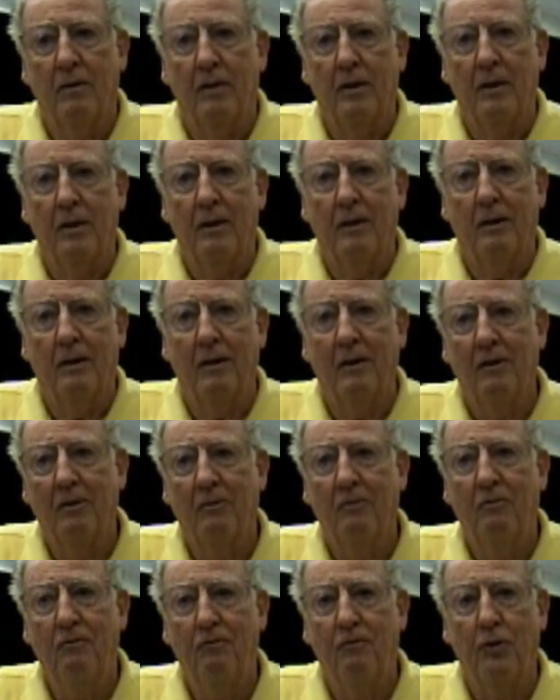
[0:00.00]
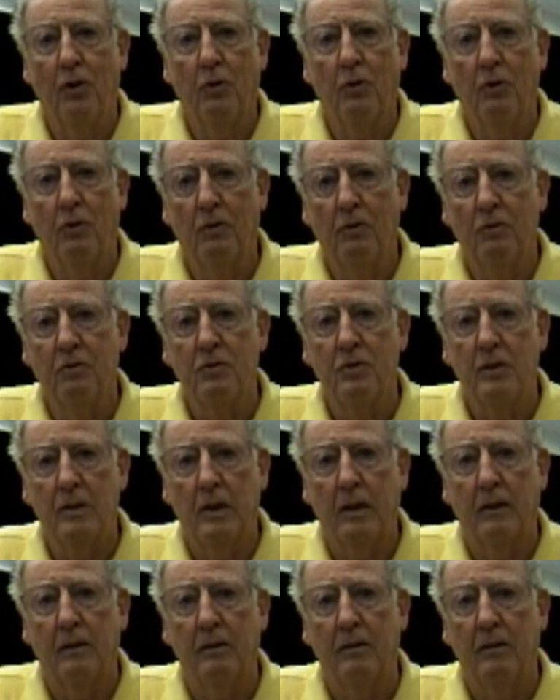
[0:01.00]
the photos
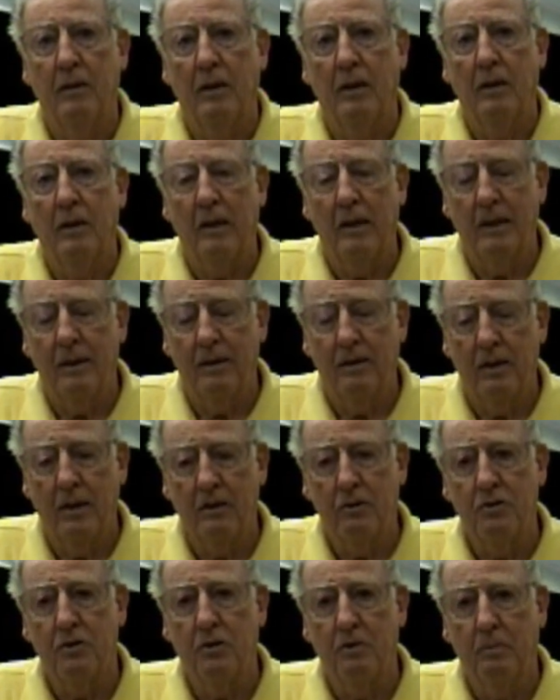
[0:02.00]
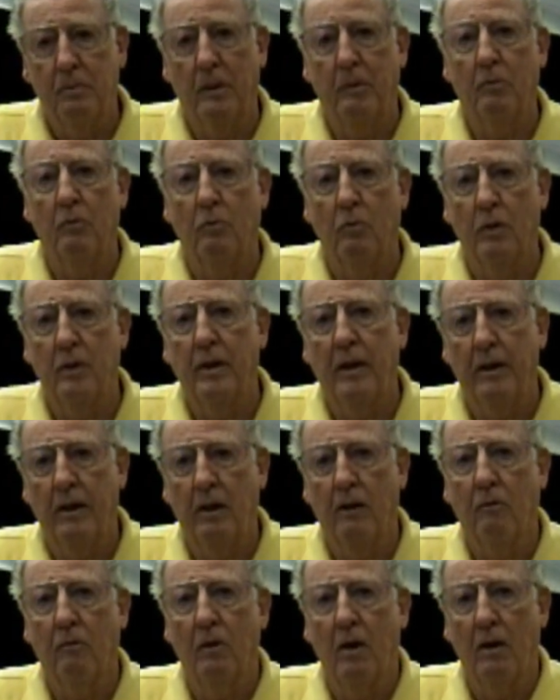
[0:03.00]
that the intelligence people were
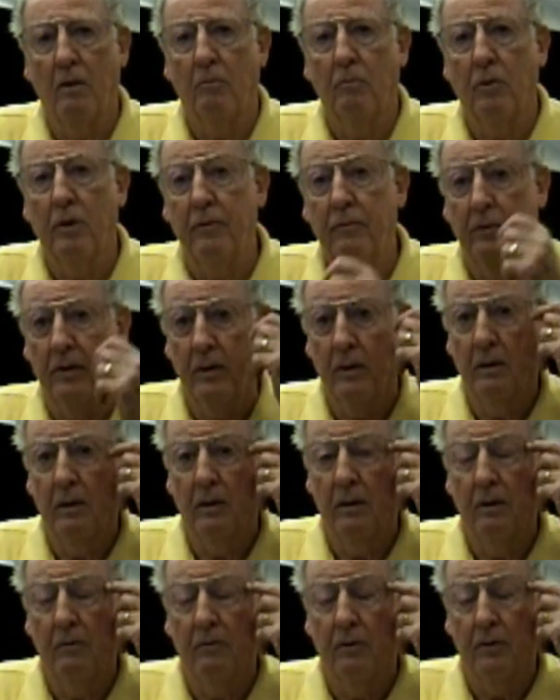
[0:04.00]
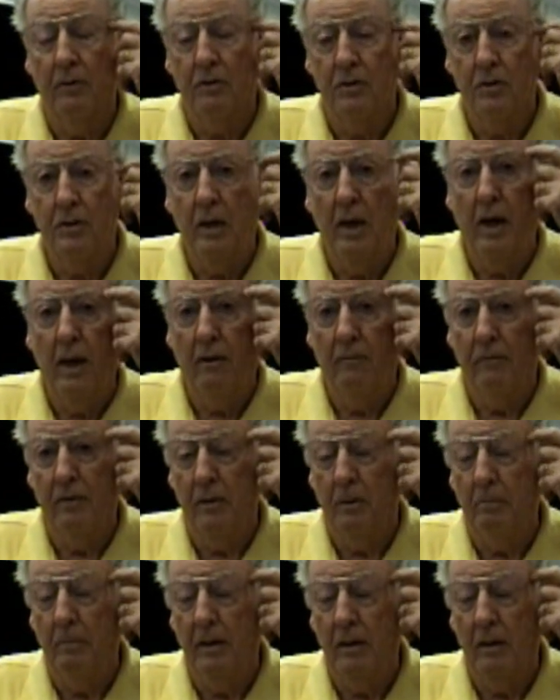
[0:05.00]
taking around briefing the different staff
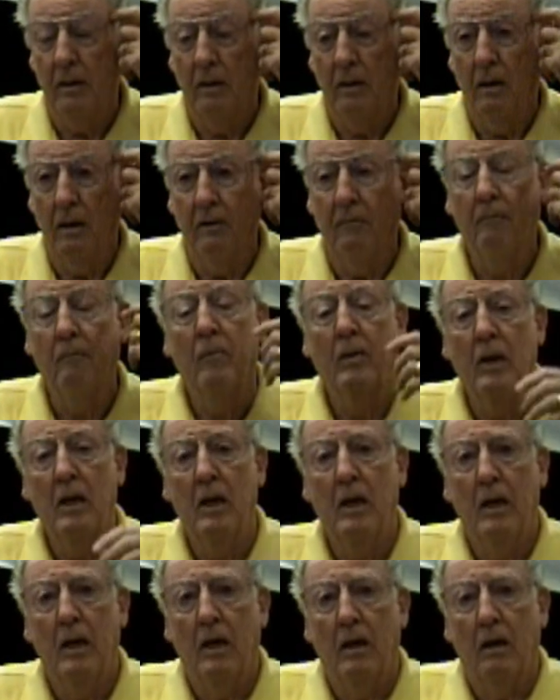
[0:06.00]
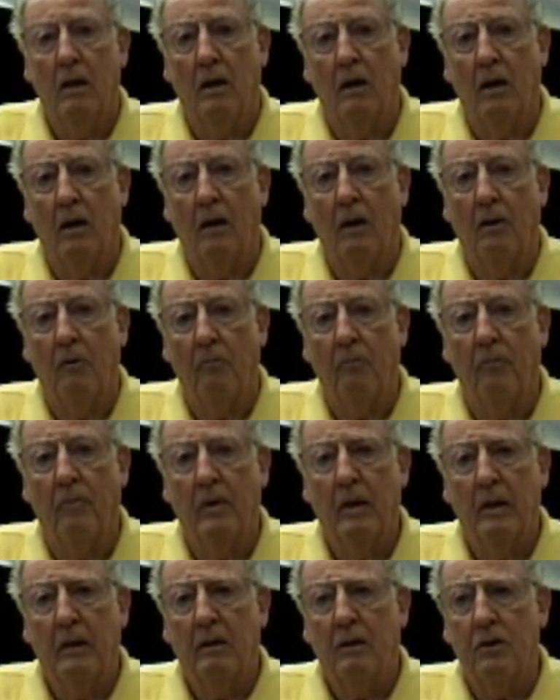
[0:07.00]
at the Pentagon because
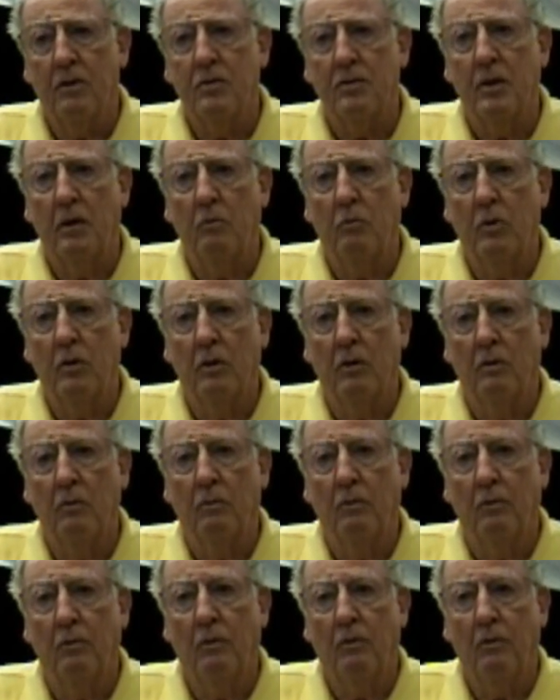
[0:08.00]
um, they were,